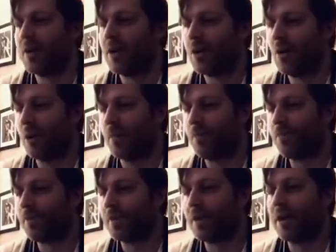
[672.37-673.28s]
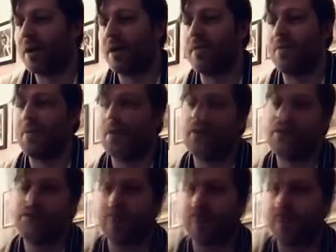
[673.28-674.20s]
Cool. All right, thanks
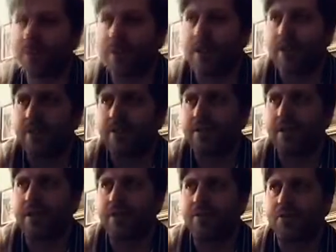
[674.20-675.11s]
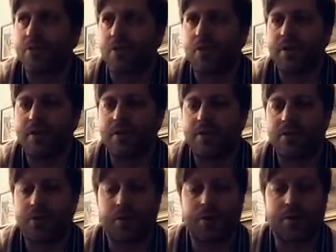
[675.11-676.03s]
for watching, guys. There's a quiz,
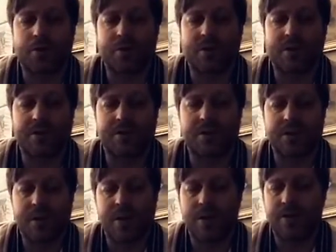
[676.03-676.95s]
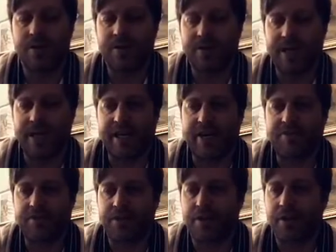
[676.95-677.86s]
short quiz you need to take
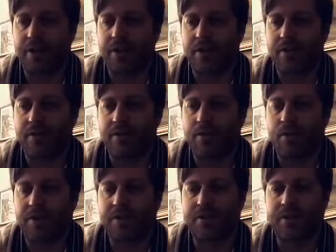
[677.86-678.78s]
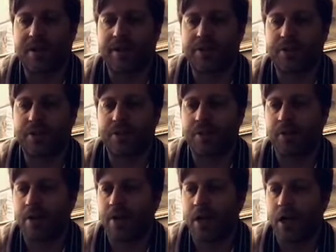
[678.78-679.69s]
after you watch the lecture.
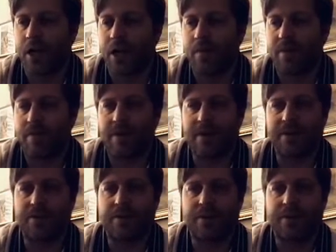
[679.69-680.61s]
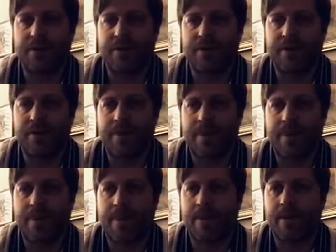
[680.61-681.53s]
Hope everybody's doing good.
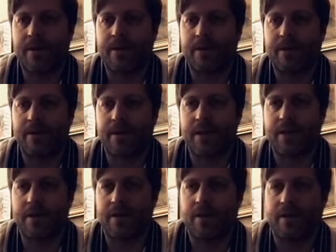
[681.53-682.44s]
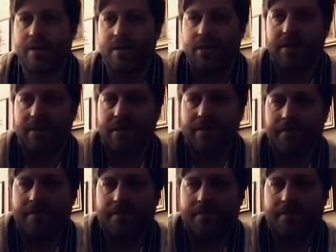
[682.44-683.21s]
Hang in there. All right.